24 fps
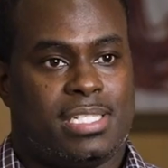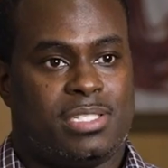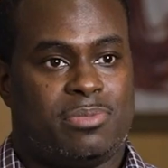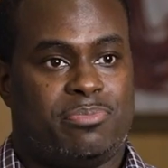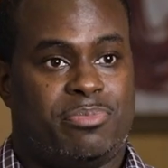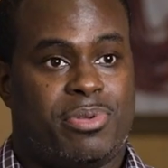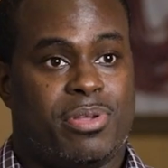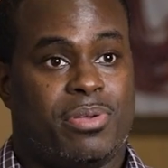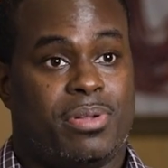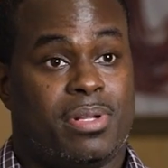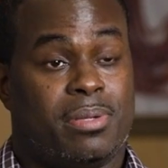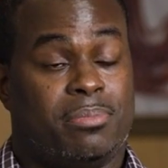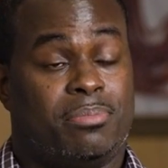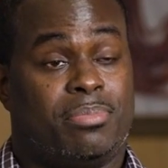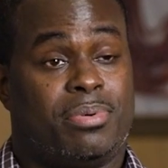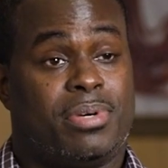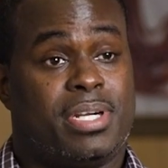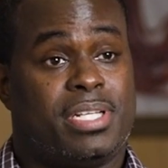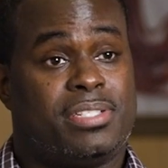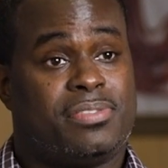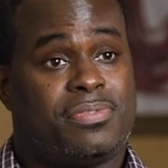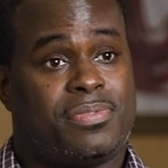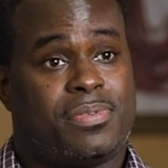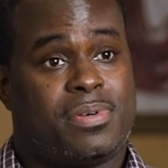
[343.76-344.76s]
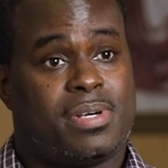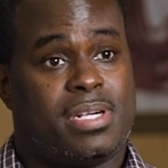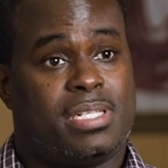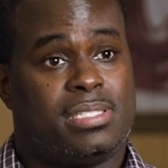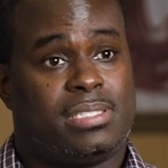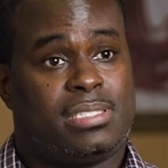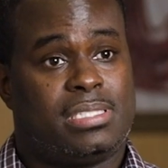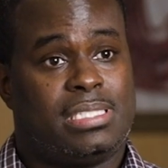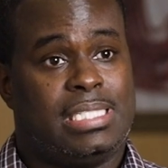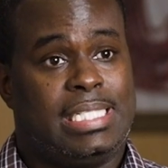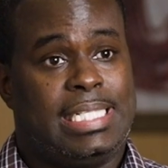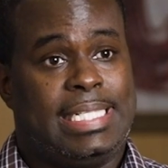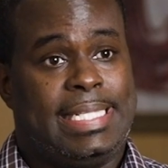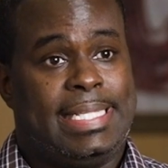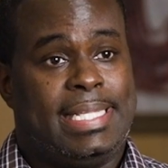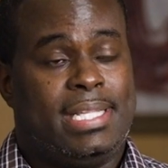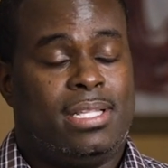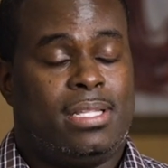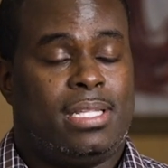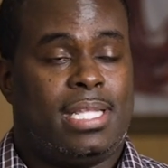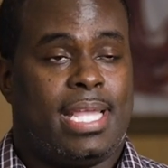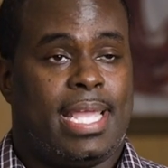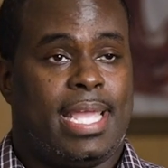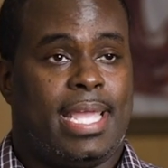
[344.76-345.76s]
is build a bridge for us,
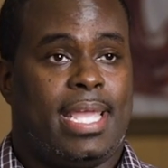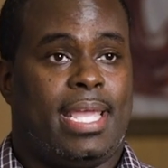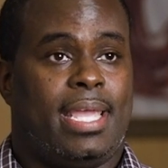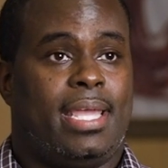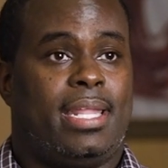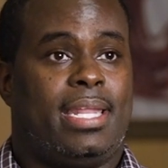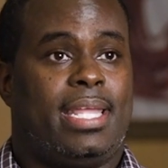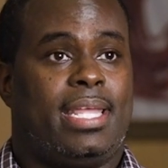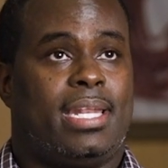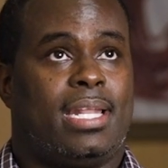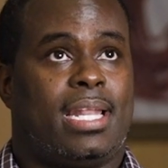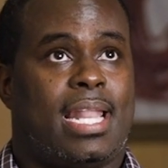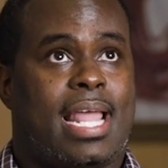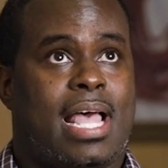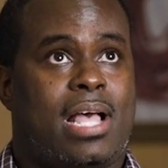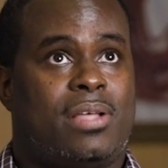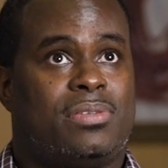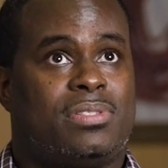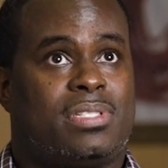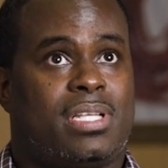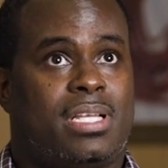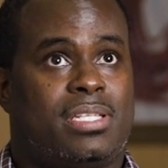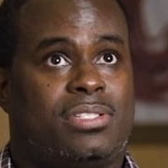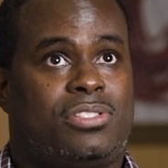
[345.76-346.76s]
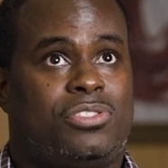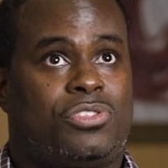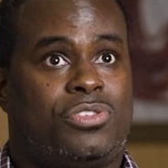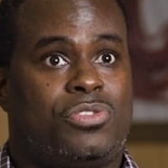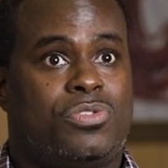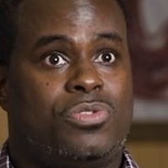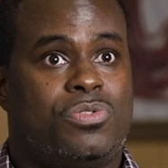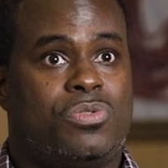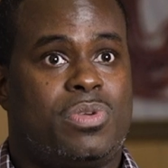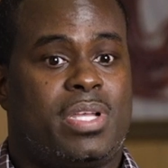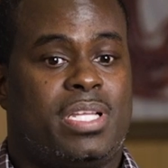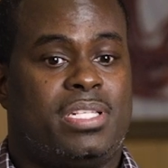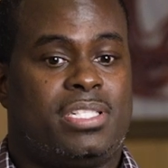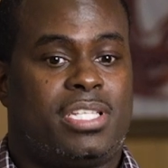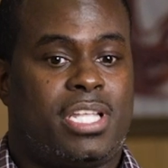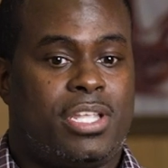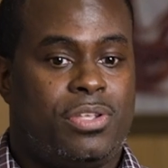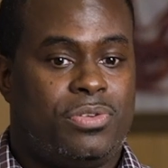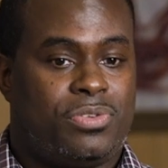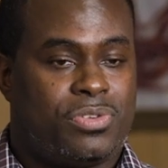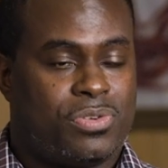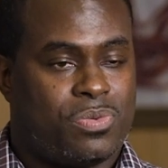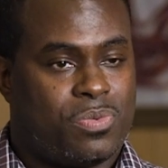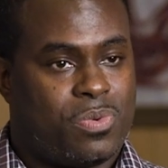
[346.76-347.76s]
and it allows us to
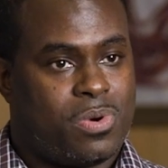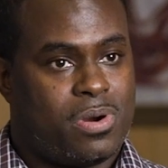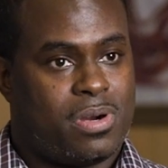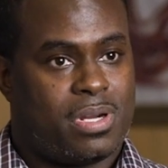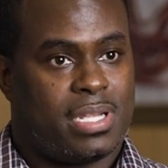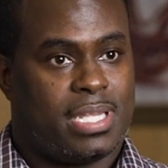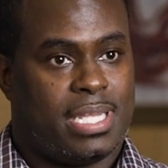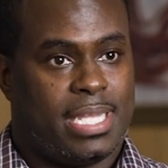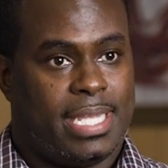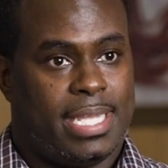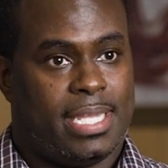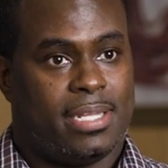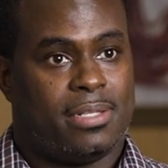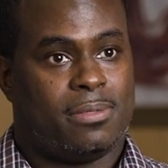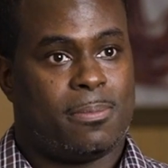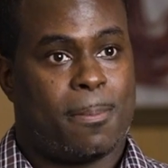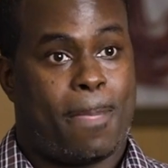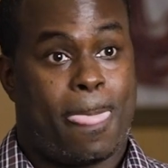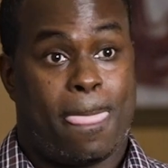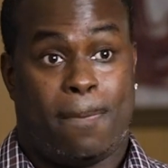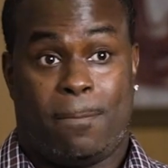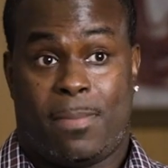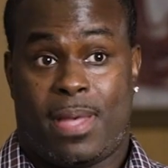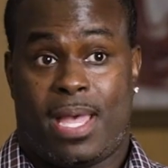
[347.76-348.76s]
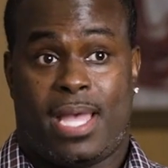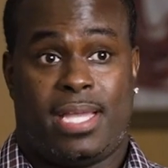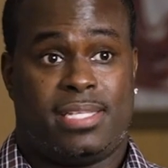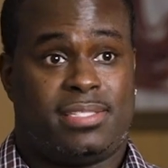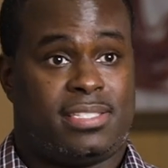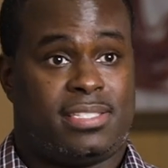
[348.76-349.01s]
continue to work and buy,